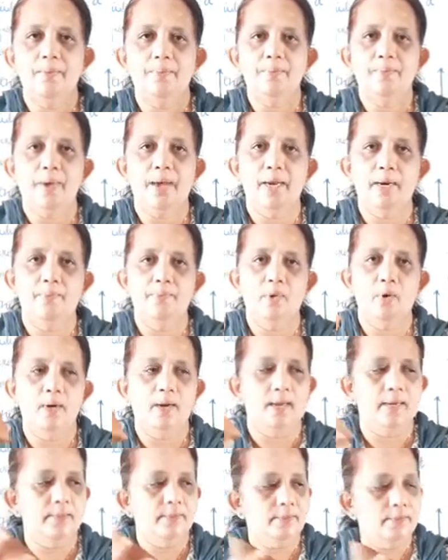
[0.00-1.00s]

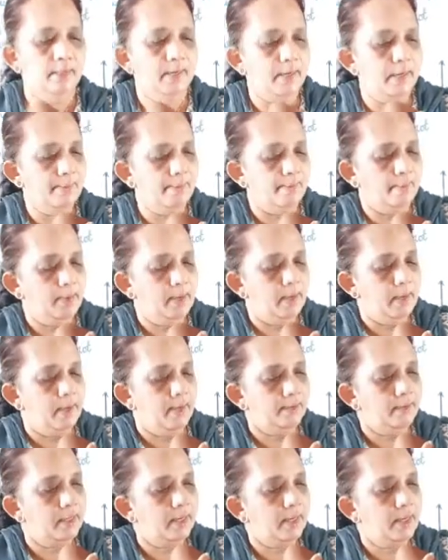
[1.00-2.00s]
parabola. The
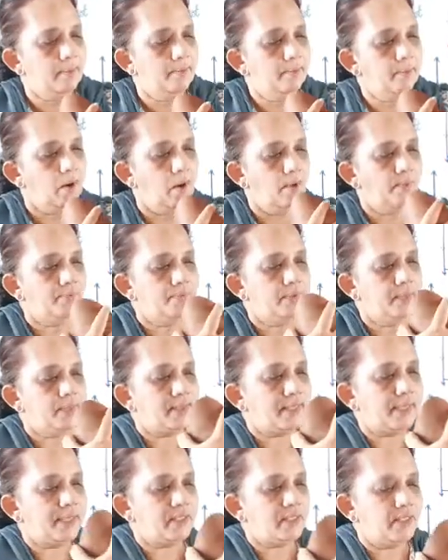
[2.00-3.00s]
rim of this
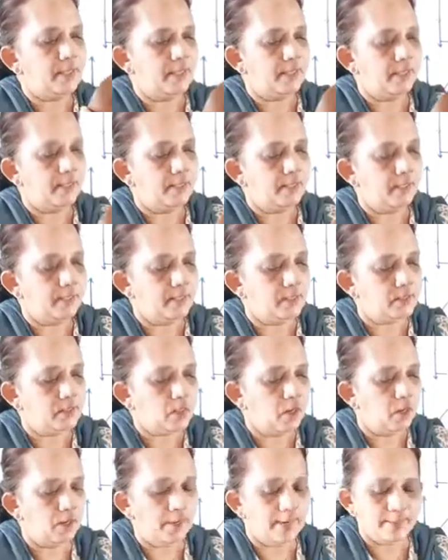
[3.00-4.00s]
section, it is
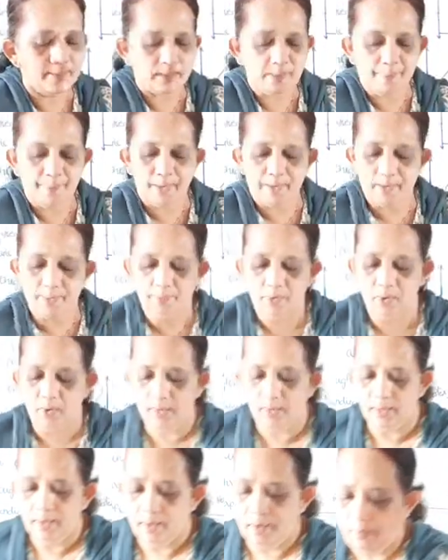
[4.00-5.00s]
called as a parabola.